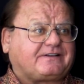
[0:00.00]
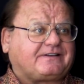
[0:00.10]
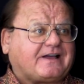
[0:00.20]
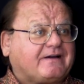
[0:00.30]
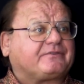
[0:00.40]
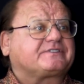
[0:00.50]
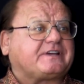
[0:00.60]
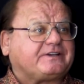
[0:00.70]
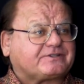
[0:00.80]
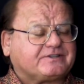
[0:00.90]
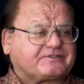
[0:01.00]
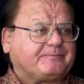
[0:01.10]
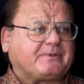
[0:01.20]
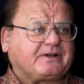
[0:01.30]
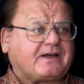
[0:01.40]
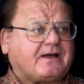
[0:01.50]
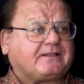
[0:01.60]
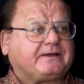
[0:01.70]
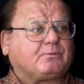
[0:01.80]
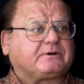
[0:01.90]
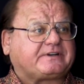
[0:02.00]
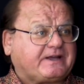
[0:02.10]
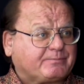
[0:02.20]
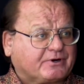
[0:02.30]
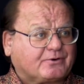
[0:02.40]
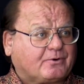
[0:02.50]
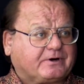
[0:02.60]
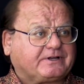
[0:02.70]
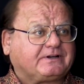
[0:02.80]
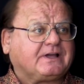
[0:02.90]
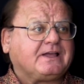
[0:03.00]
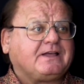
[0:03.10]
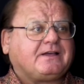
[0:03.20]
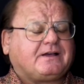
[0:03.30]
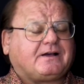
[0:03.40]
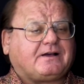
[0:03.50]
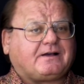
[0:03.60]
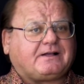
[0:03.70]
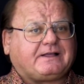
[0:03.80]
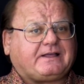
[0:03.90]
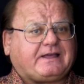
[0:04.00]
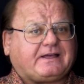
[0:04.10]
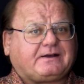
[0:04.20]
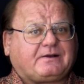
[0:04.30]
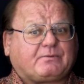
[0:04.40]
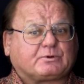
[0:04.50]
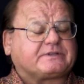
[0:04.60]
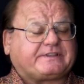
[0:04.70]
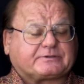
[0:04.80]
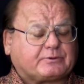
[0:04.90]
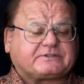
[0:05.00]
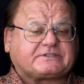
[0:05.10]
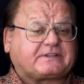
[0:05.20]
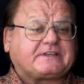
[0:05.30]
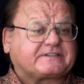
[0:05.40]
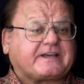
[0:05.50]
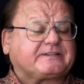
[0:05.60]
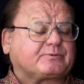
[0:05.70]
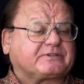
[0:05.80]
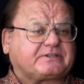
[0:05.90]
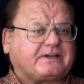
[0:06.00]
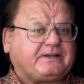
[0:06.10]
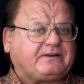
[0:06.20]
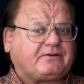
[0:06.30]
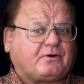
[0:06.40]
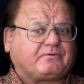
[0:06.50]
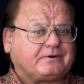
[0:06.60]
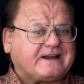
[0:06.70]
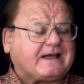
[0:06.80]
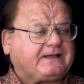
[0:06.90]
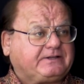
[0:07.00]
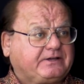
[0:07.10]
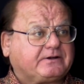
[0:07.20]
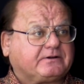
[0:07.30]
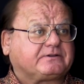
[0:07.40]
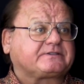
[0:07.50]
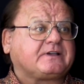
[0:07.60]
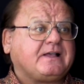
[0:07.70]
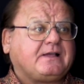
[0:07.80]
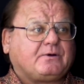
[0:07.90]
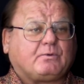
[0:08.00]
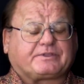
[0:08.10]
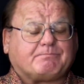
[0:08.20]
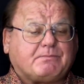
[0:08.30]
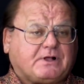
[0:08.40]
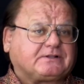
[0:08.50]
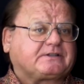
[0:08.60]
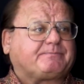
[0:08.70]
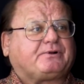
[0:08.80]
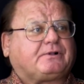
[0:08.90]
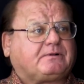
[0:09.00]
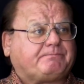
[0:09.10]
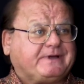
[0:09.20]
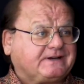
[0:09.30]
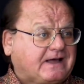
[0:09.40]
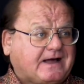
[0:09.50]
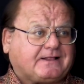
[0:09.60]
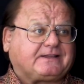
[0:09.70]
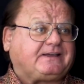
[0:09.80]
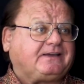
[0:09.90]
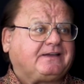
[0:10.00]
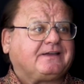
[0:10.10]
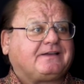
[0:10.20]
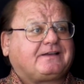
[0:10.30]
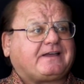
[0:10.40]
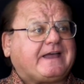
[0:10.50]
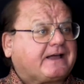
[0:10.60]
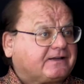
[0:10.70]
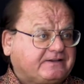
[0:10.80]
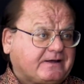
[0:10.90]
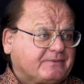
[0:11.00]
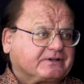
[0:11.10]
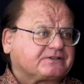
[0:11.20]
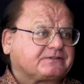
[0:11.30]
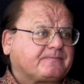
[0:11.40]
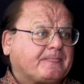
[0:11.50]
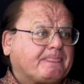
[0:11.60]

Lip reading: conversations in Bengali were tape recorded, and this case was studied over 9 years with multiple Bengali academics.